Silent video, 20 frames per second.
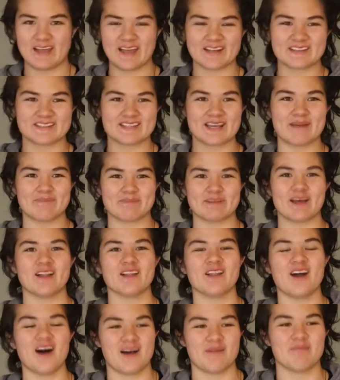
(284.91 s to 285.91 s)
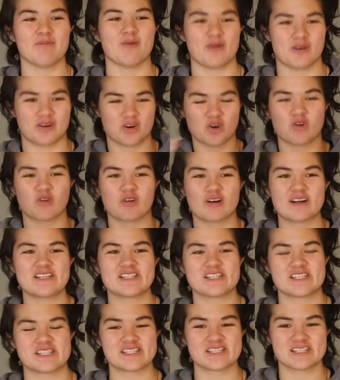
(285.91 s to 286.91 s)
Except a lot more
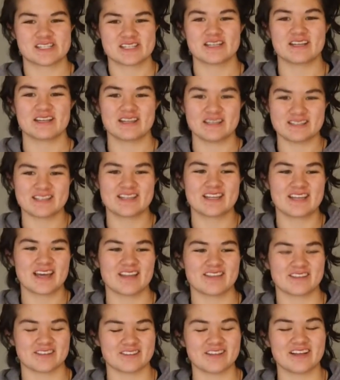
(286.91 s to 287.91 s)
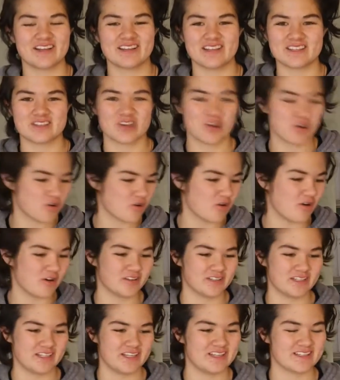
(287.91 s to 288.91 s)
crunched together. Like the tone
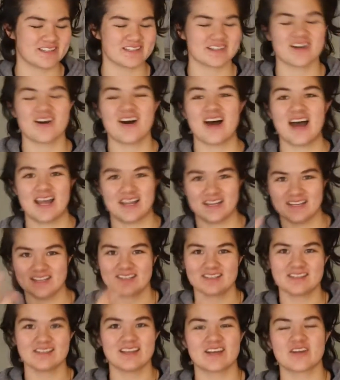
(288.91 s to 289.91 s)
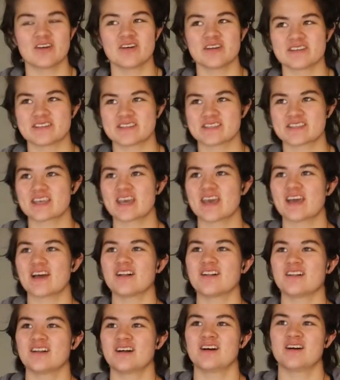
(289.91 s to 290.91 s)
quality is not like on a
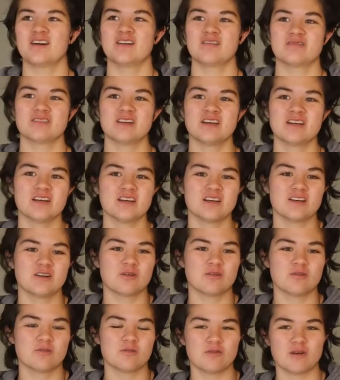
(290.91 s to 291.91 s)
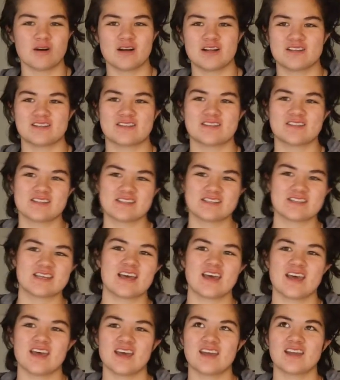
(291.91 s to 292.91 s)
scale of one to
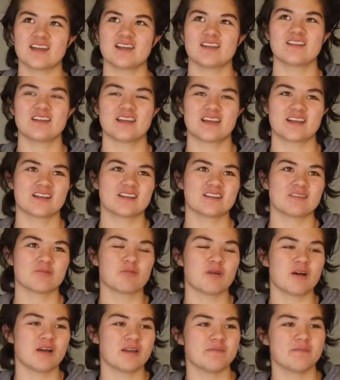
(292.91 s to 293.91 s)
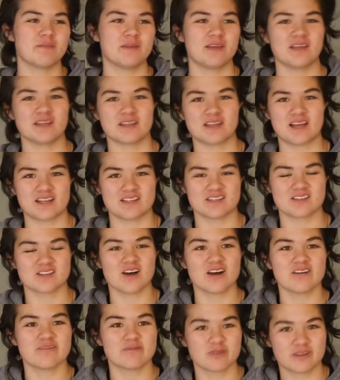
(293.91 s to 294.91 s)
ten, like one being that
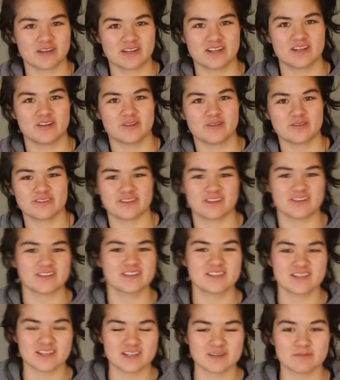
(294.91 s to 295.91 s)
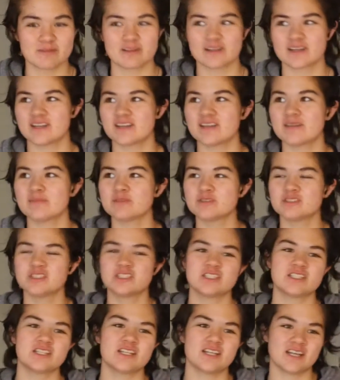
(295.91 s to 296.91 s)
sophomore kid who thinks he can play a double
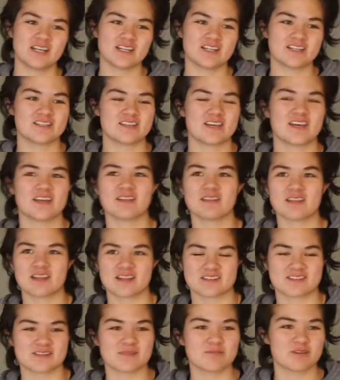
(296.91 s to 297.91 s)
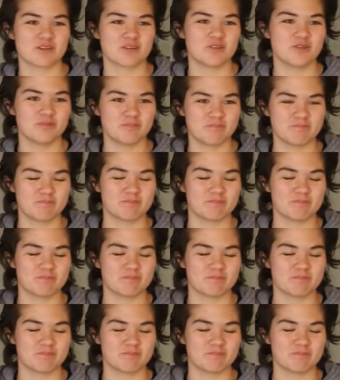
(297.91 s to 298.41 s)
G, and a ten like someone who